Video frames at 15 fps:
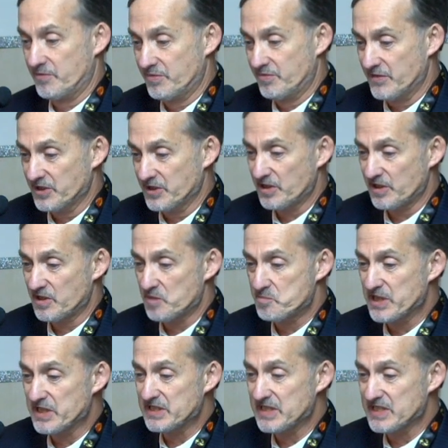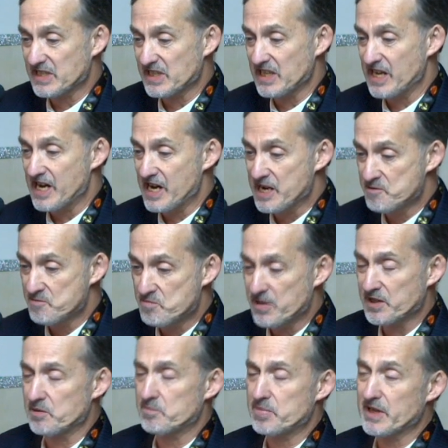This is a busy slide, but
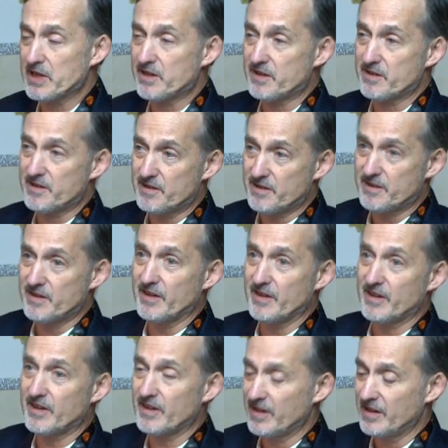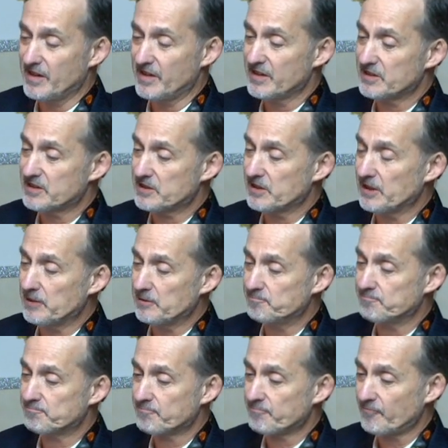the big thing is,
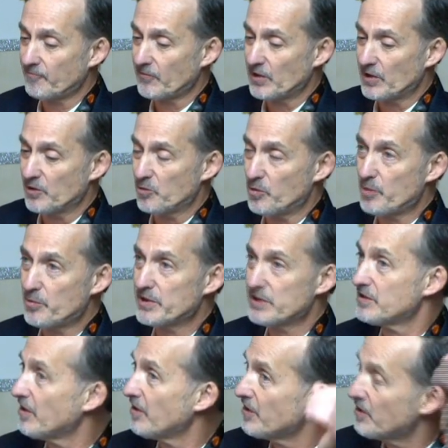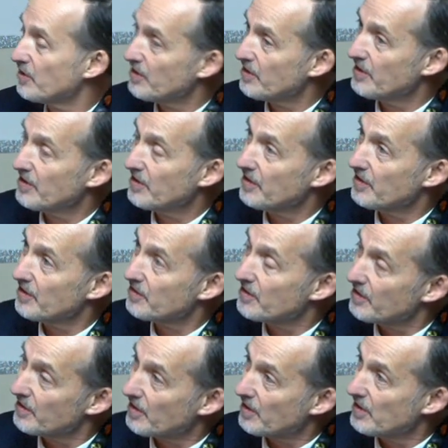what we started in
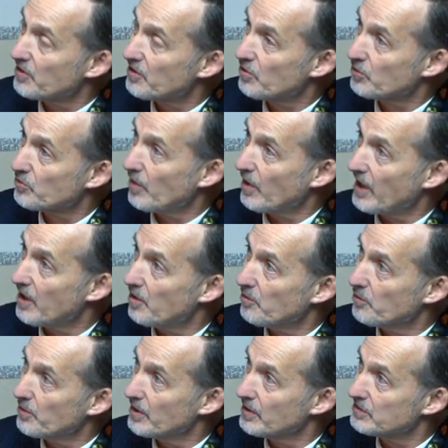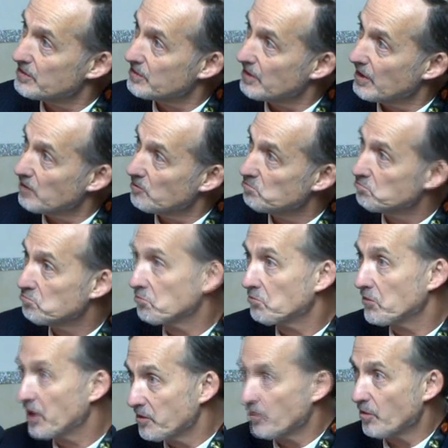the clinical trial was
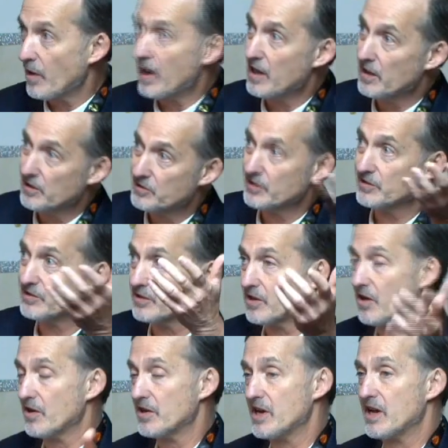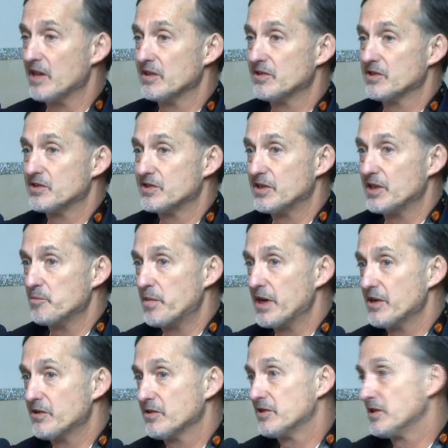neurologists and cardiologists seeing
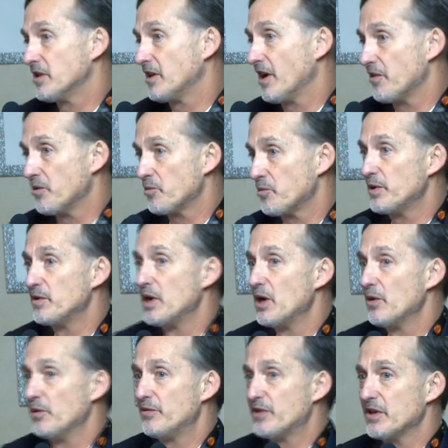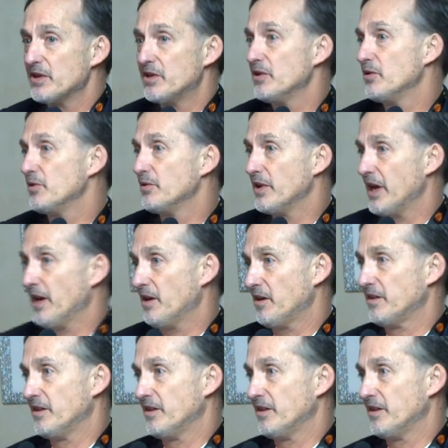patients together, and we've continued that.